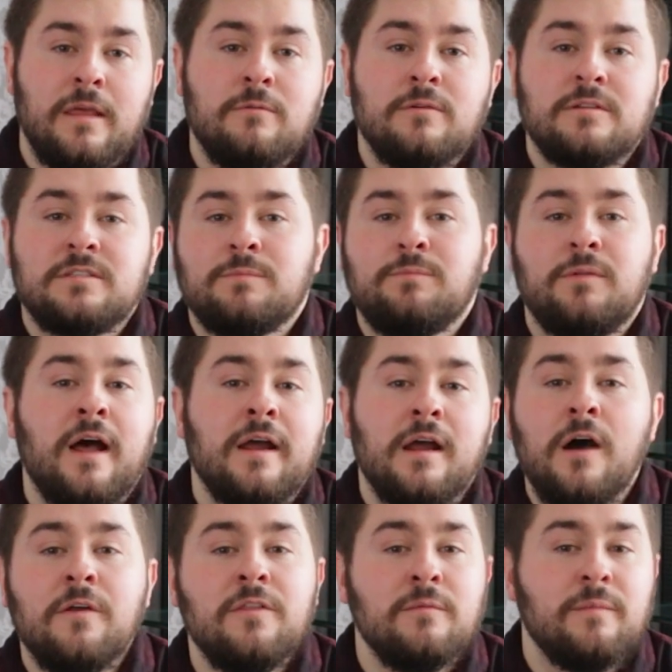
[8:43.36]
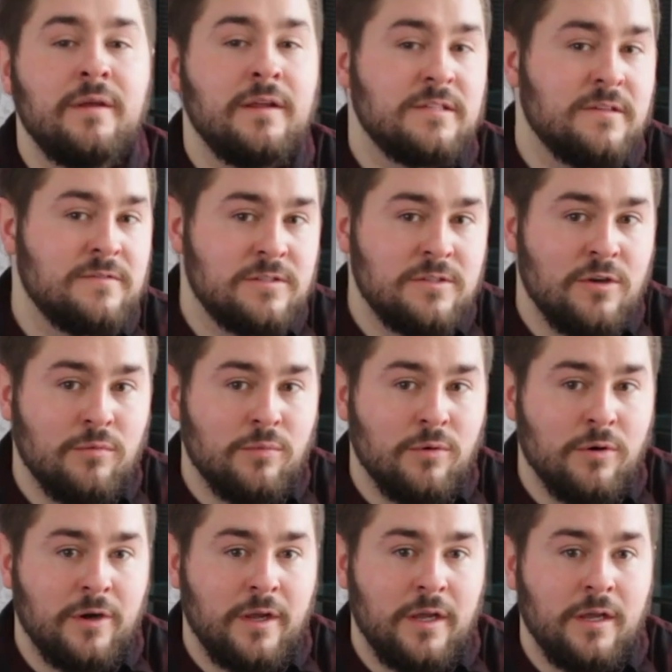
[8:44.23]
They would supply other means of
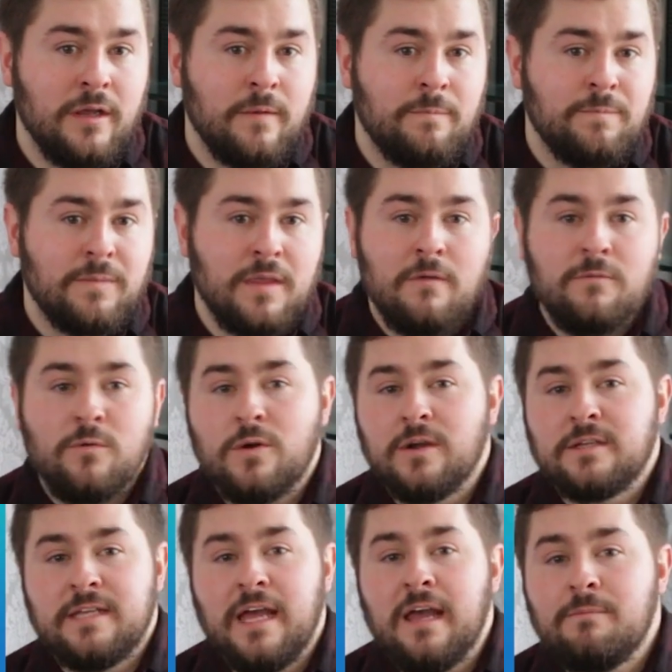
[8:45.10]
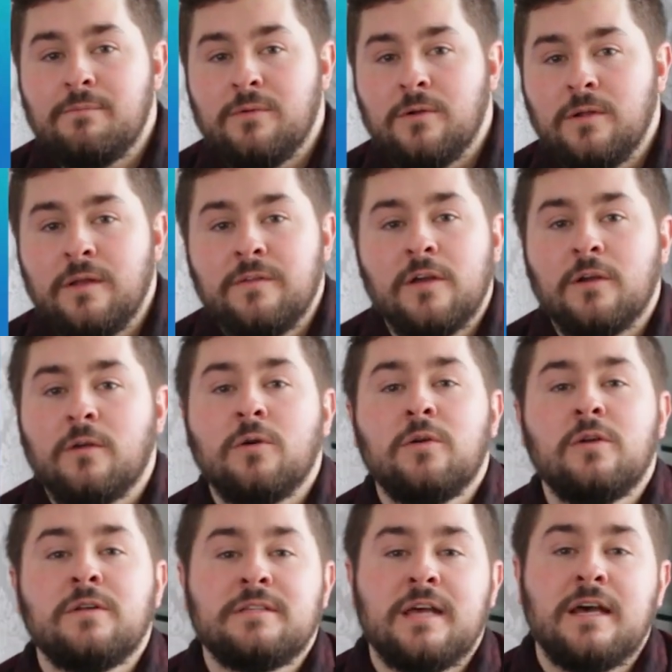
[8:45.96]
snowboarding. For example, in the
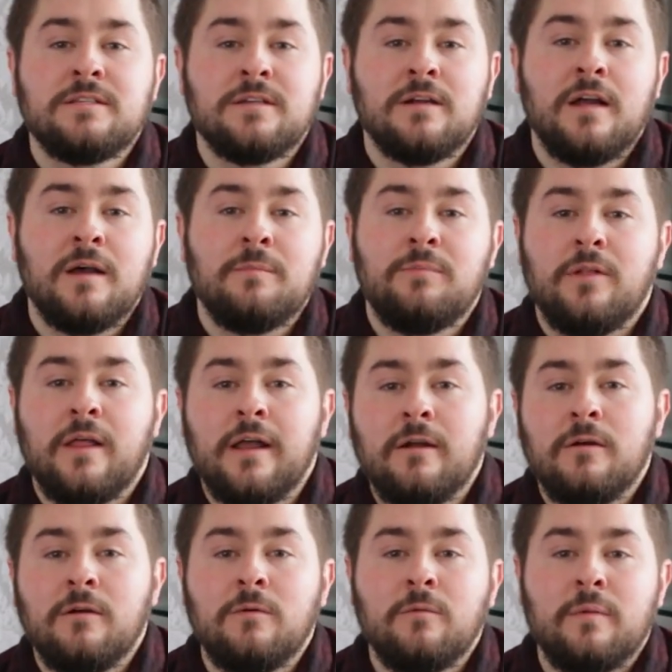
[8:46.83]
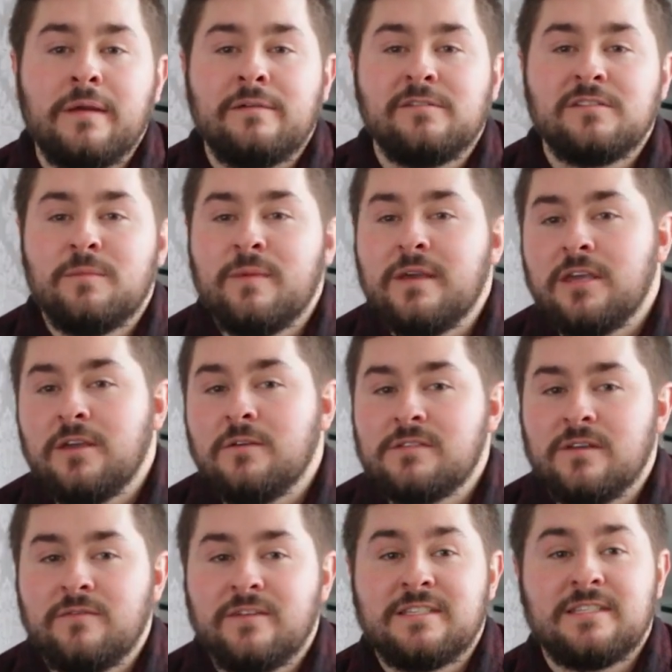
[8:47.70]
Gerudo Desert, a player would be able to make
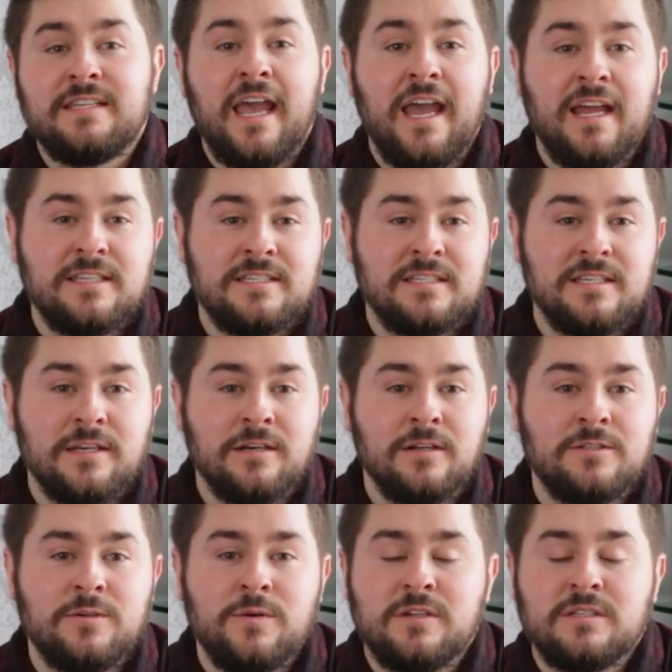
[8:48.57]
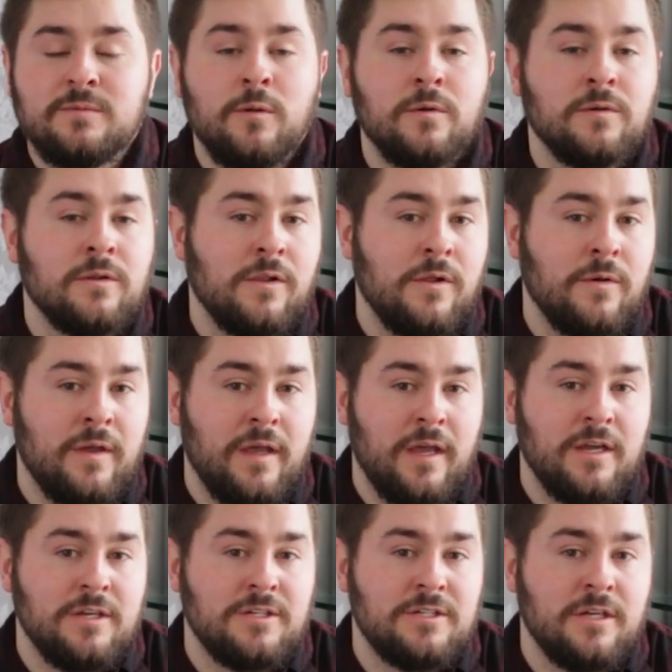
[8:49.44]
use of a sand seal to explore the
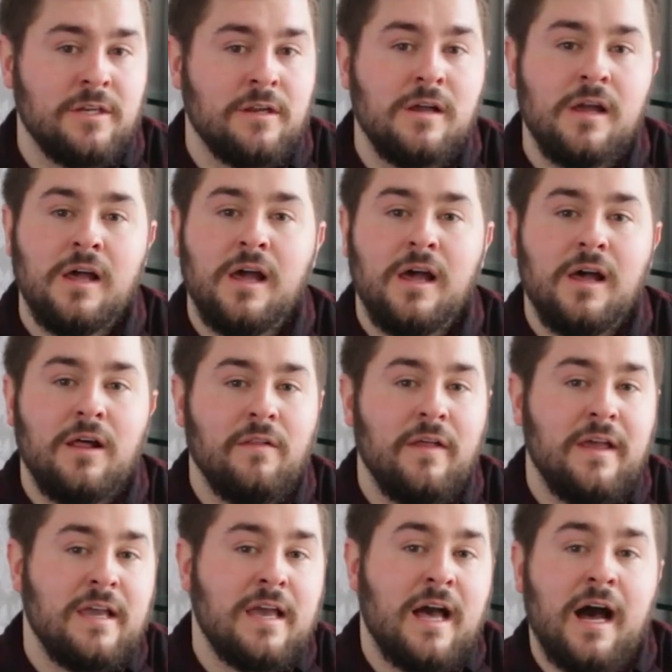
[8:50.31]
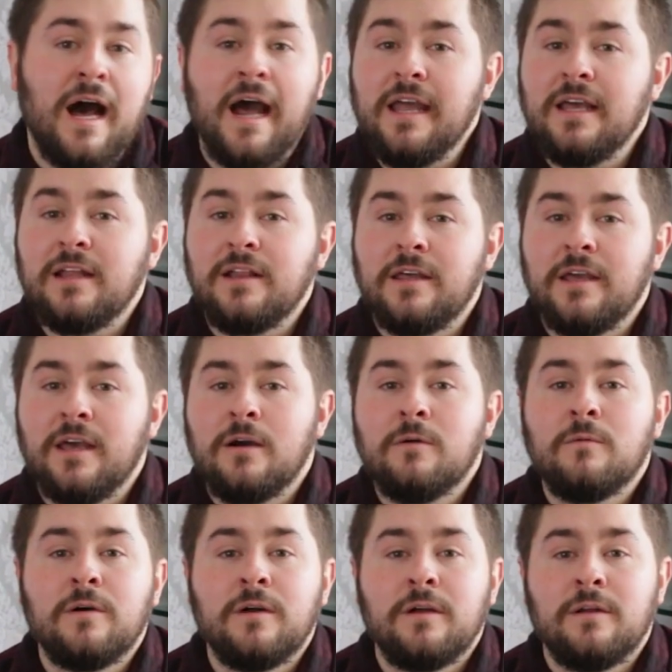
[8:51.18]
location. Lake
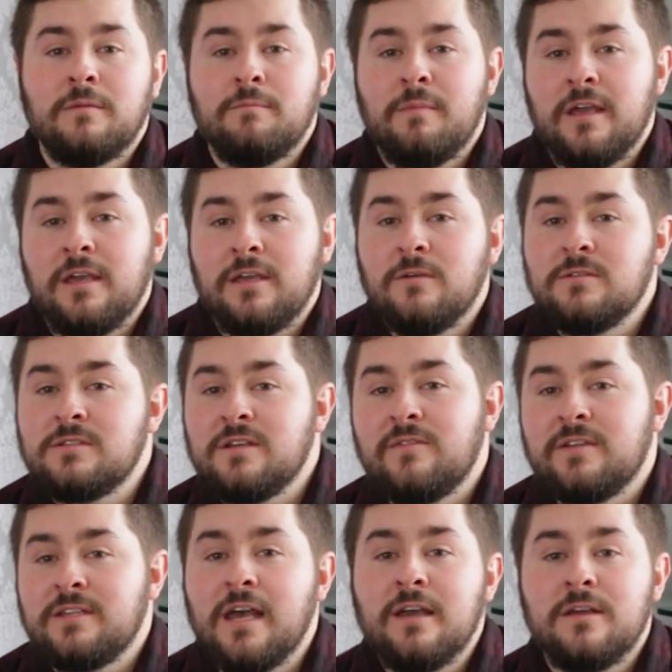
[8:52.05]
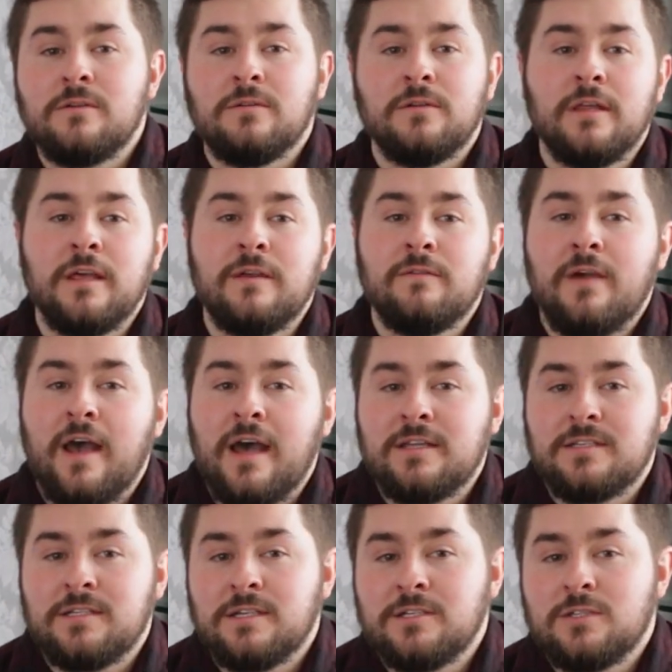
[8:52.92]
Hylia would make use of a Deku Leaf
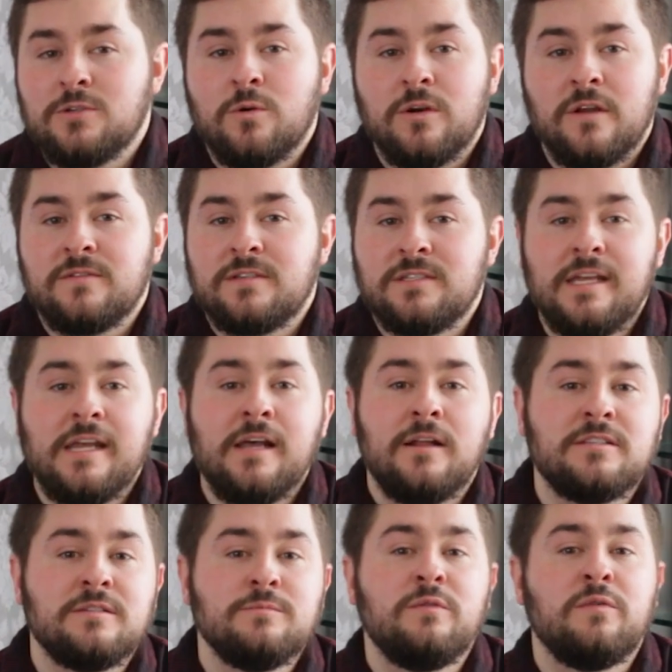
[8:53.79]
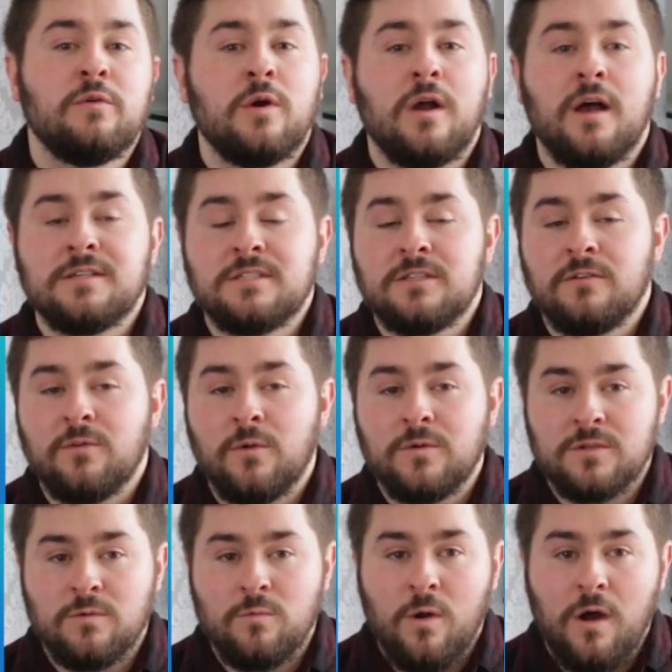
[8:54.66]
as a sort of sail to move across the
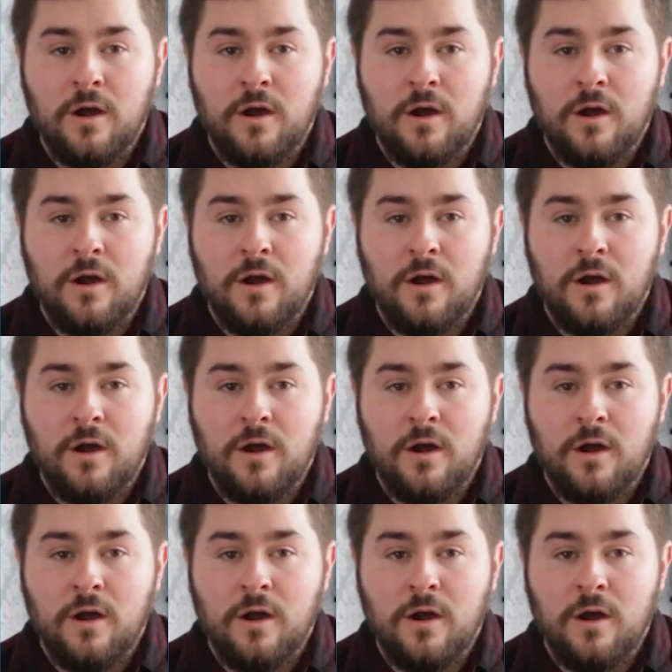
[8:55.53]
frozen